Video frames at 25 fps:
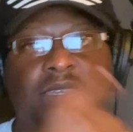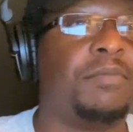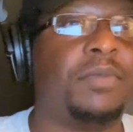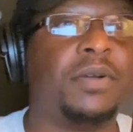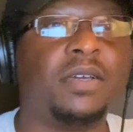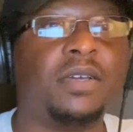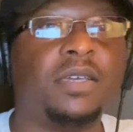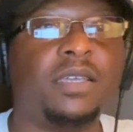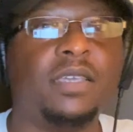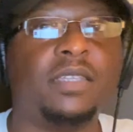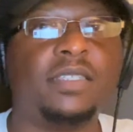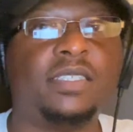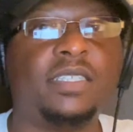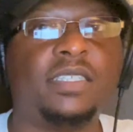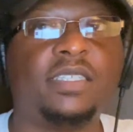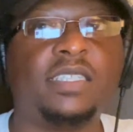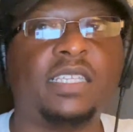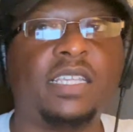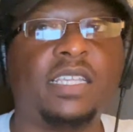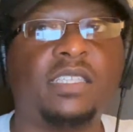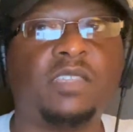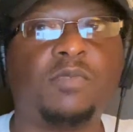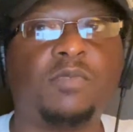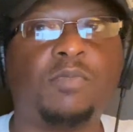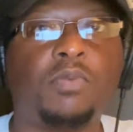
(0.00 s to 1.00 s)
But it just
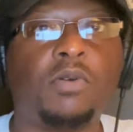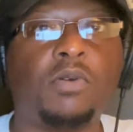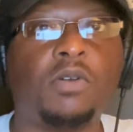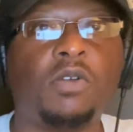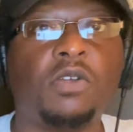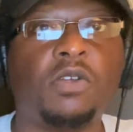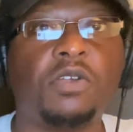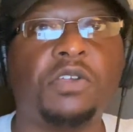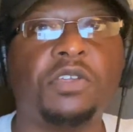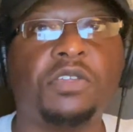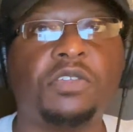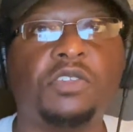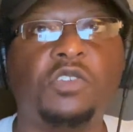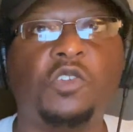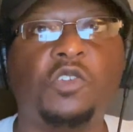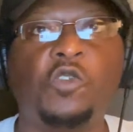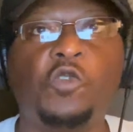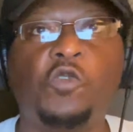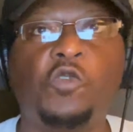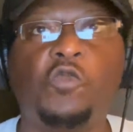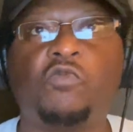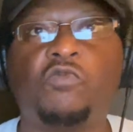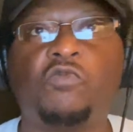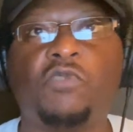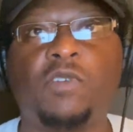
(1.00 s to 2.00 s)
sets apart
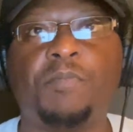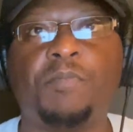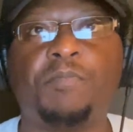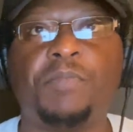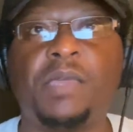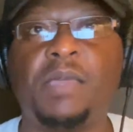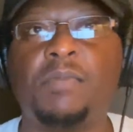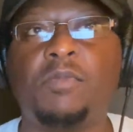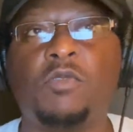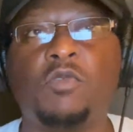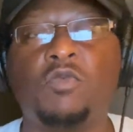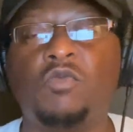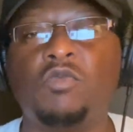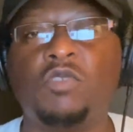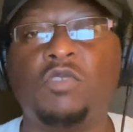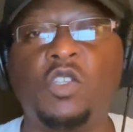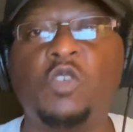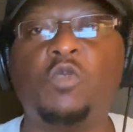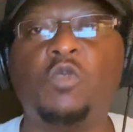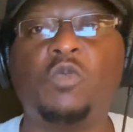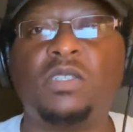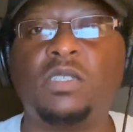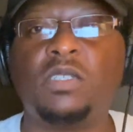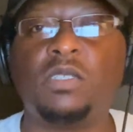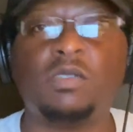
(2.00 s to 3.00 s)
you from people who do
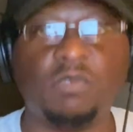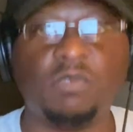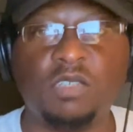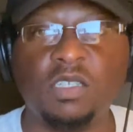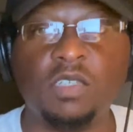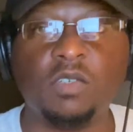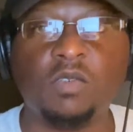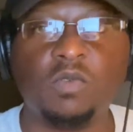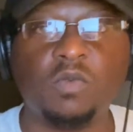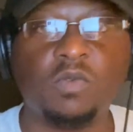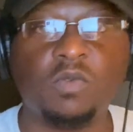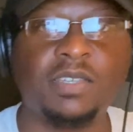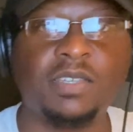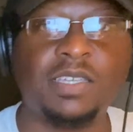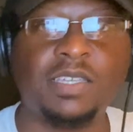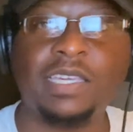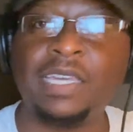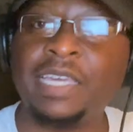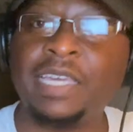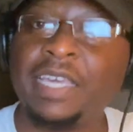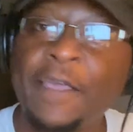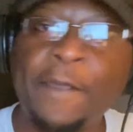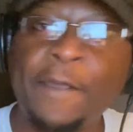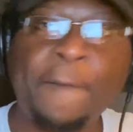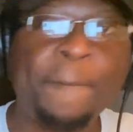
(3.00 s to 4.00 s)
what you do.
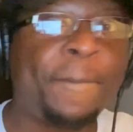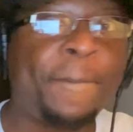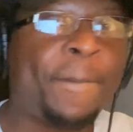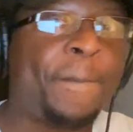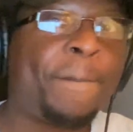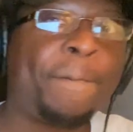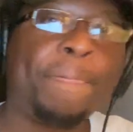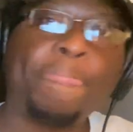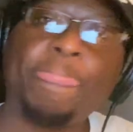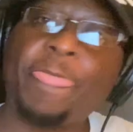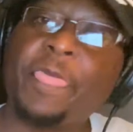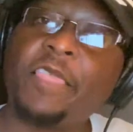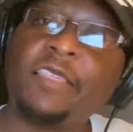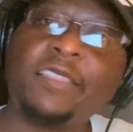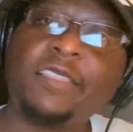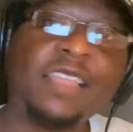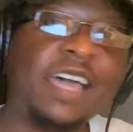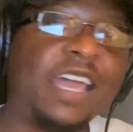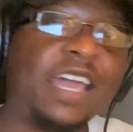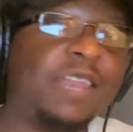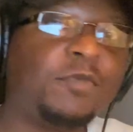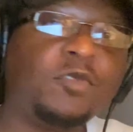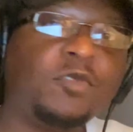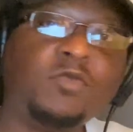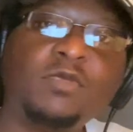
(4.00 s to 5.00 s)
There's a
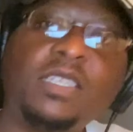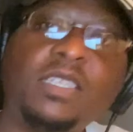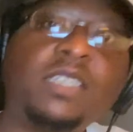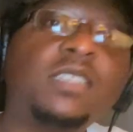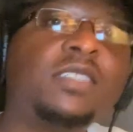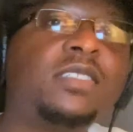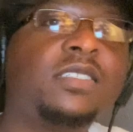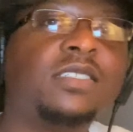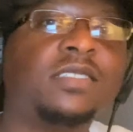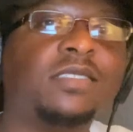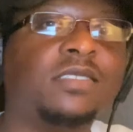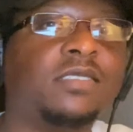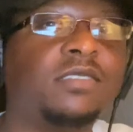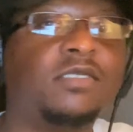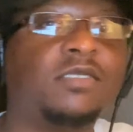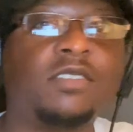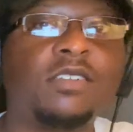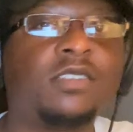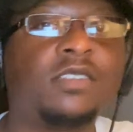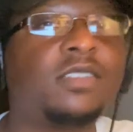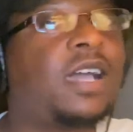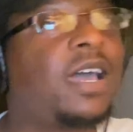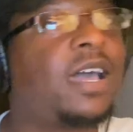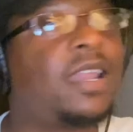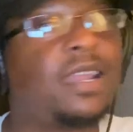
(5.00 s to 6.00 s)
lot of musicians.
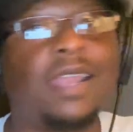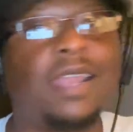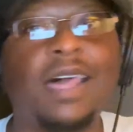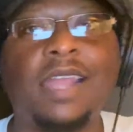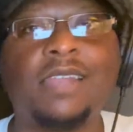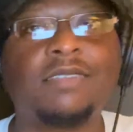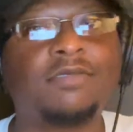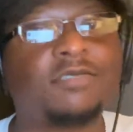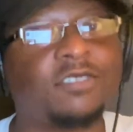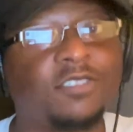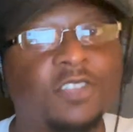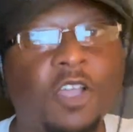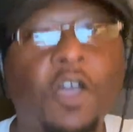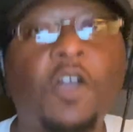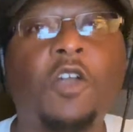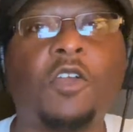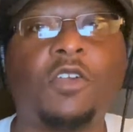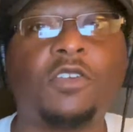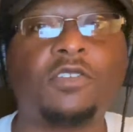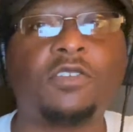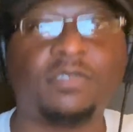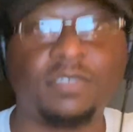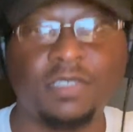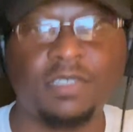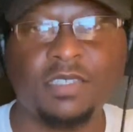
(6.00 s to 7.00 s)
There's not a lot of
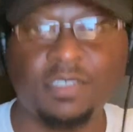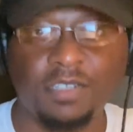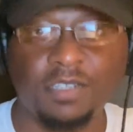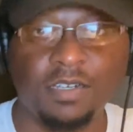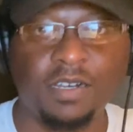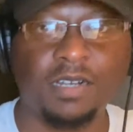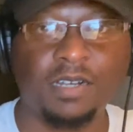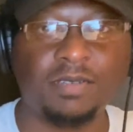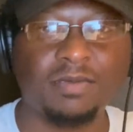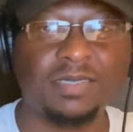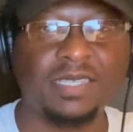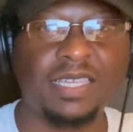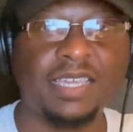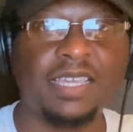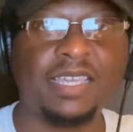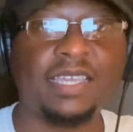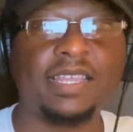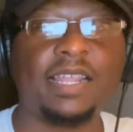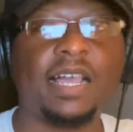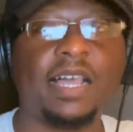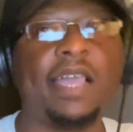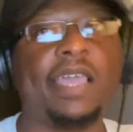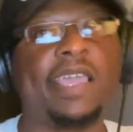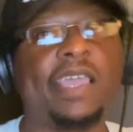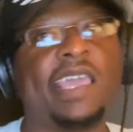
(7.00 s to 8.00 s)
stars. You know what I'm saying?
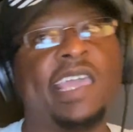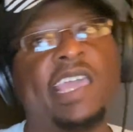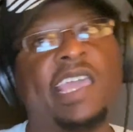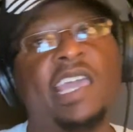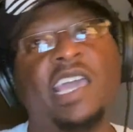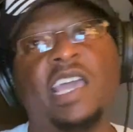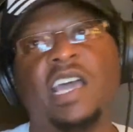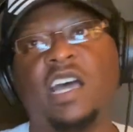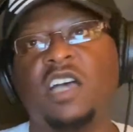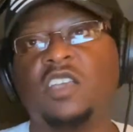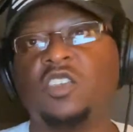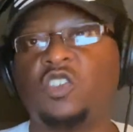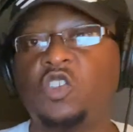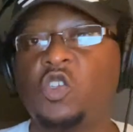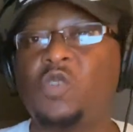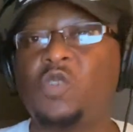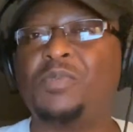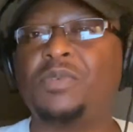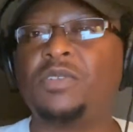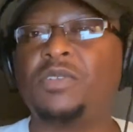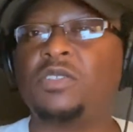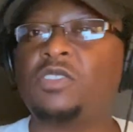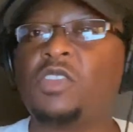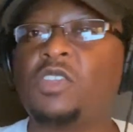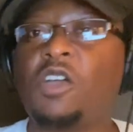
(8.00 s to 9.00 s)
Like a
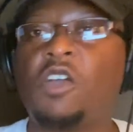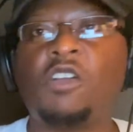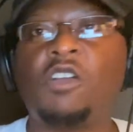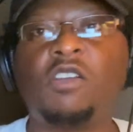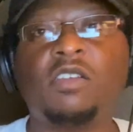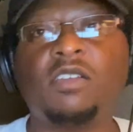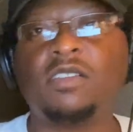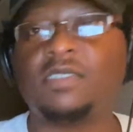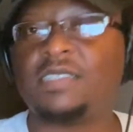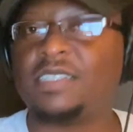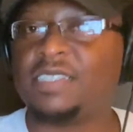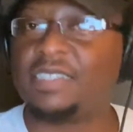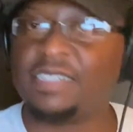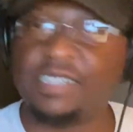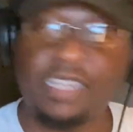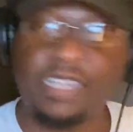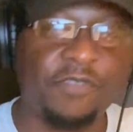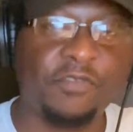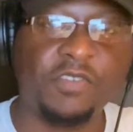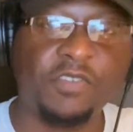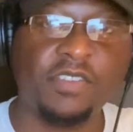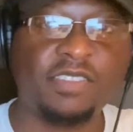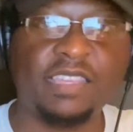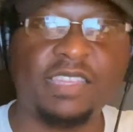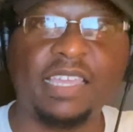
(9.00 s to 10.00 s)
superstar is a
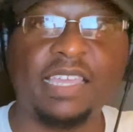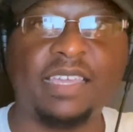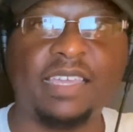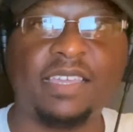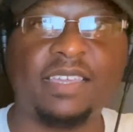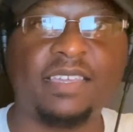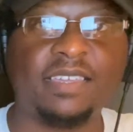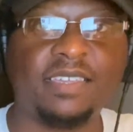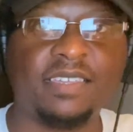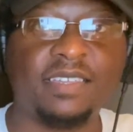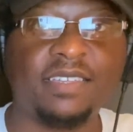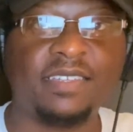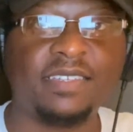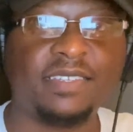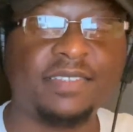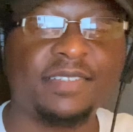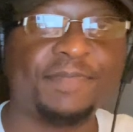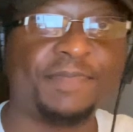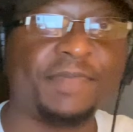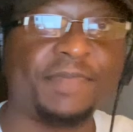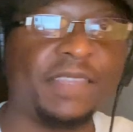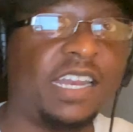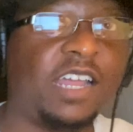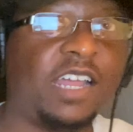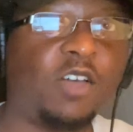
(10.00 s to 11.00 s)
different thing.
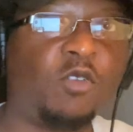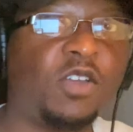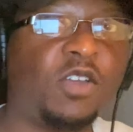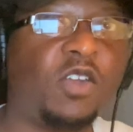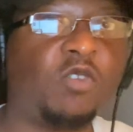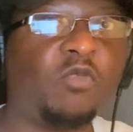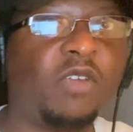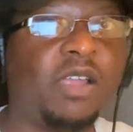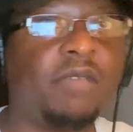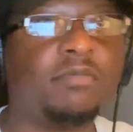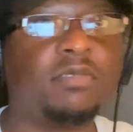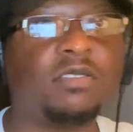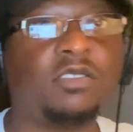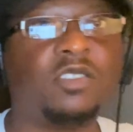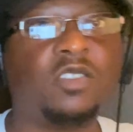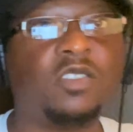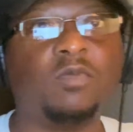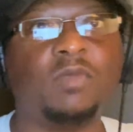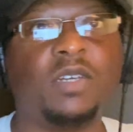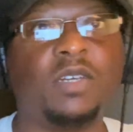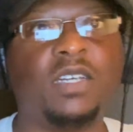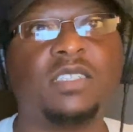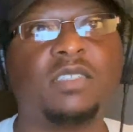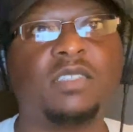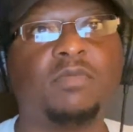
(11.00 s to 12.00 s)
And I don't want to ramble too
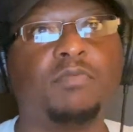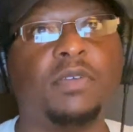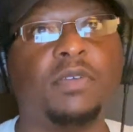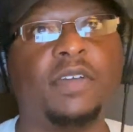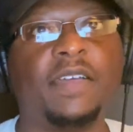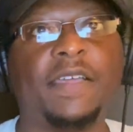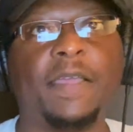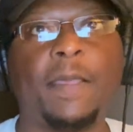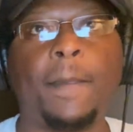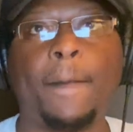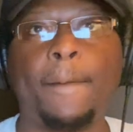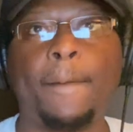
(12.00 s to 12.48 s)
much, but